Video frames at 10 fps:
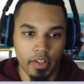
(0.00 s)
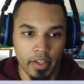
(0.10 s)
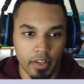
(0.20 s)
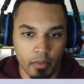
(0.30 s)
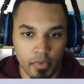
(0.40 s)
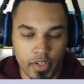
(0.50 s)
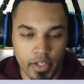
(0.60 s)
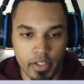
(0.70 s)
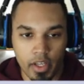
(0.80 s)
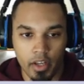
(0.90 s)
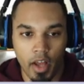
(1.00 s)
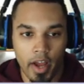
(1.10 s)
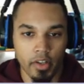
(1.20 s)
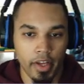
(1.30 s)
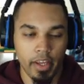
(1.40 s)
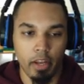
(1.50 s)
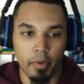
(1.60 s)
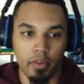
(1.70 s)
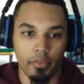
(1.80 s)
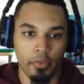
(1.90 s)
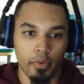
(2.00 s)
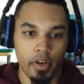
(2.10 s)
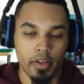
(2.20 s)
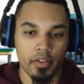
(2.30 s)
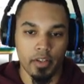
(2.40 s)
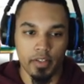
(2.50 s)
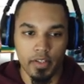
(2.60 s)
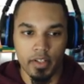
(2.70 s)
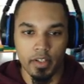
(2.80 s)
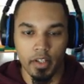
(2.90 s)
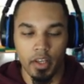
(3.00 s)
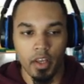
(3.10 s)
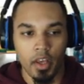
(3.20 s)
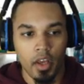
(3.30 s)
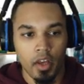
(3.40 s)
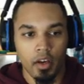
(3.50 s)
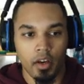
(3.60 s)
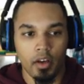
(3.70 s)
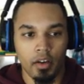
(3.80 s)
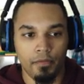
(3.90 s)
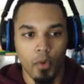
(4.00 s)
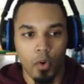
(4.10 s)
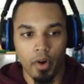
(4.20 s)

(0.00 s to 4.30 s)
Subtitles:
like the number 16. I like hitting my level 3s consistently. For